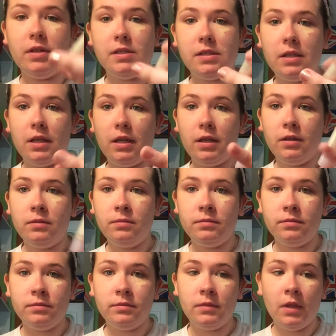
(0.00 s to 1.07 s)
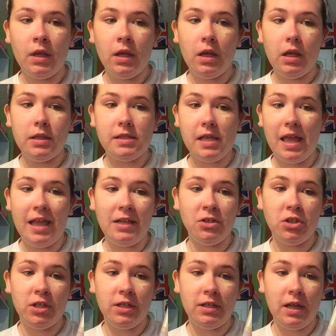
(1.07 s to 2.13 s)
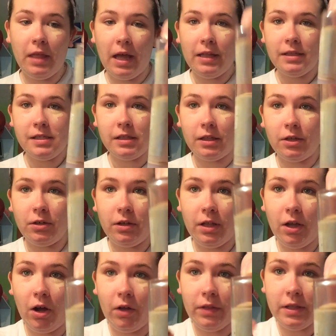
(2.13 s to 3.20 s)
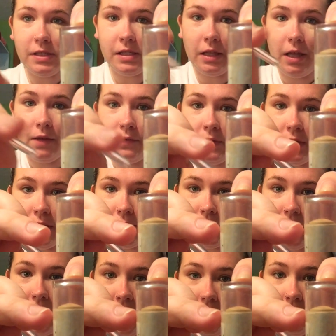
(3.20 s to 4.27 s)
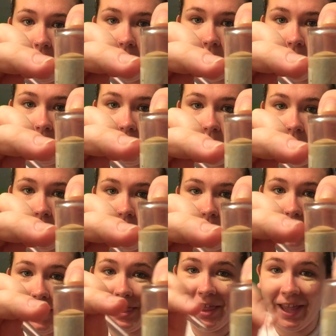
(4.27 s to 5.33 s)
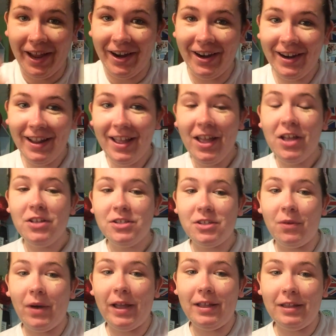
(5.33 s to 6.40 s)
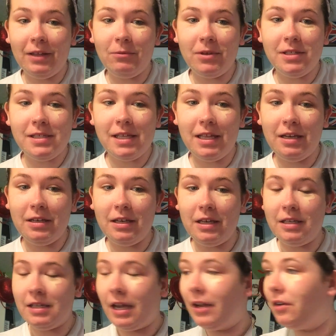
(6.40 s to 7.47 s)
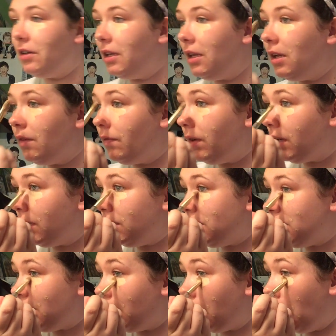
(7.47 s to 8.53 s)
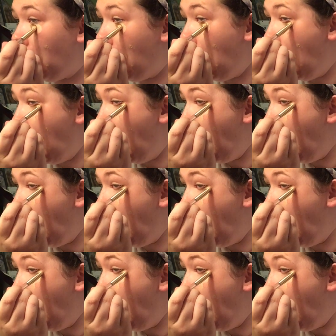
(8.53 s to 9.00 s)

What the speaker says: This thing, it's ancient. That's literally all that's left is that right there. So I was in dire need of a concealer.